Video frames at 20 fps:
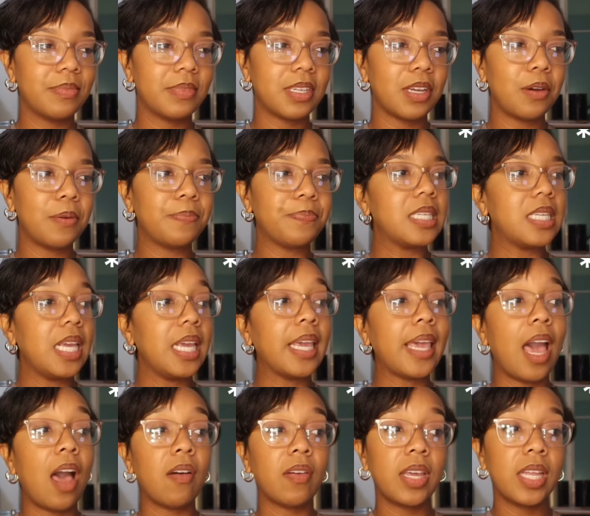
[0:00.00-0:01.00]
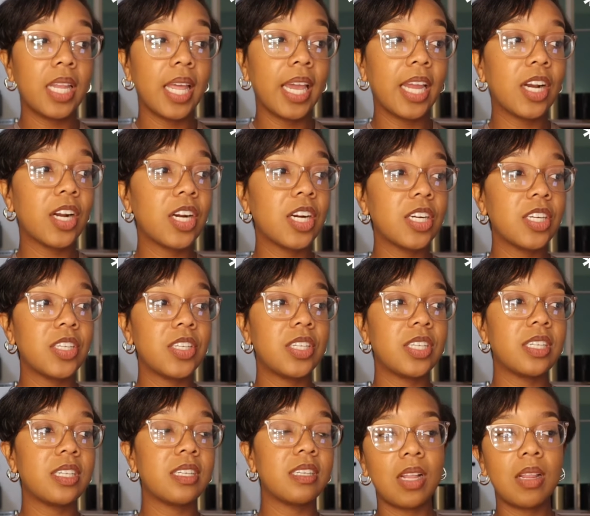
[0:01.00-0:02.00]
So see, calculators,
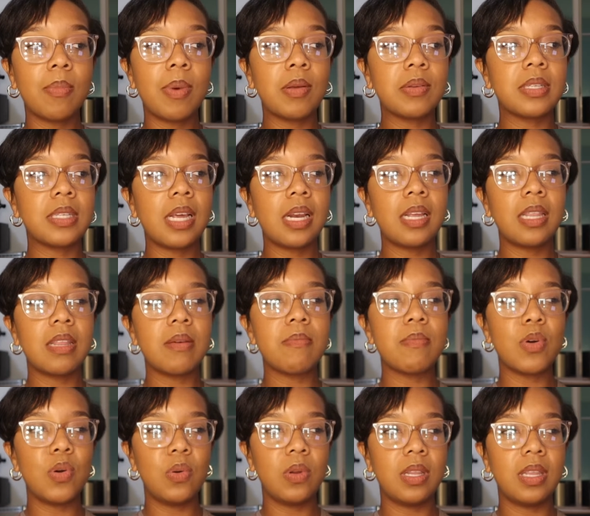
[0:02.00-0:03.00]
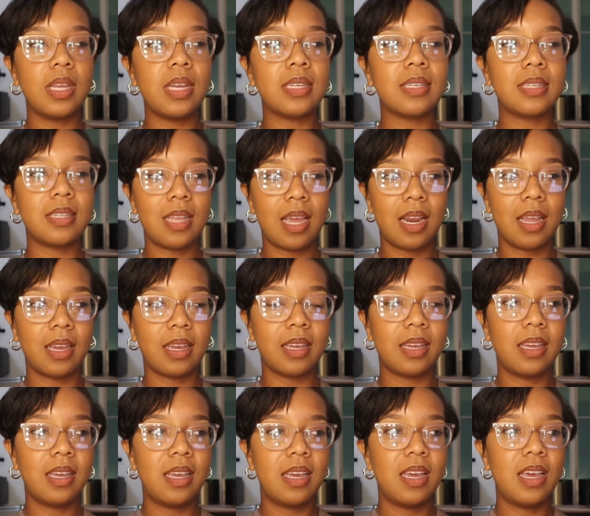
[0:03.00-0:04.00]
it's all about setting the mood and the aesthetic
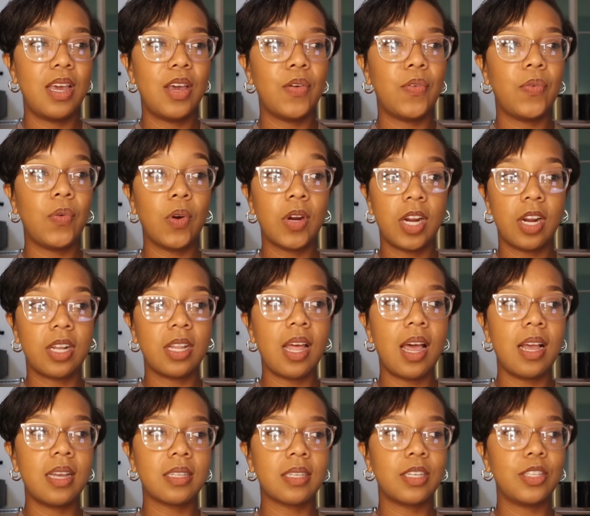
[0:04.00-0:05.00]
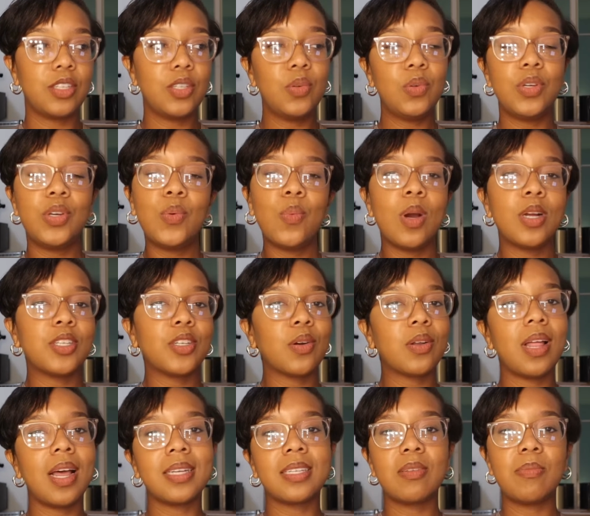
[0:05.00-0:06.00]
for your class, because you want your
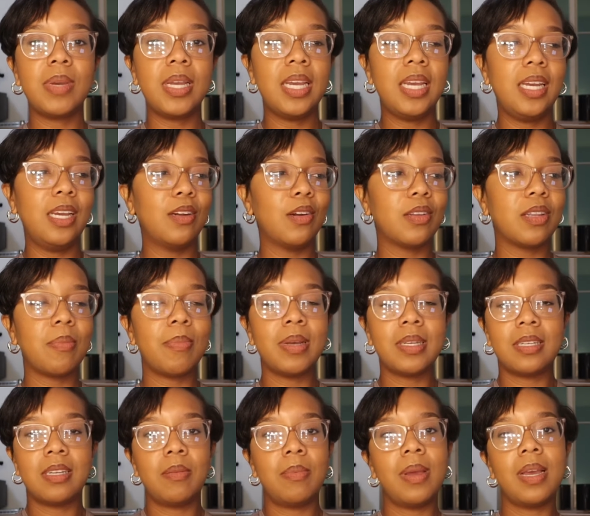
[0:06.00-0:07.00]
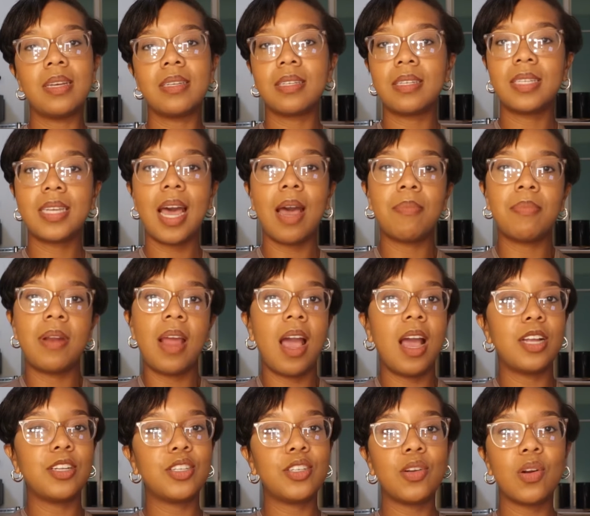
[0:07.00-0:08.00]
class to be the best of the best, the top
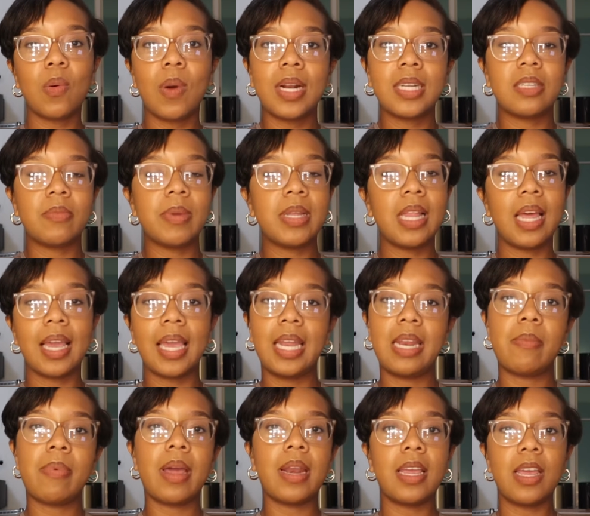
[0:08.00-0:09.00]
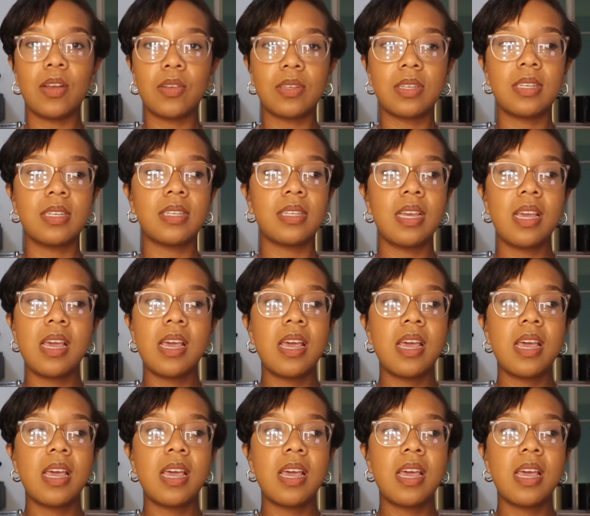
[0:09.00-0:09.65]
notch. You don't want it to be like anybody else's.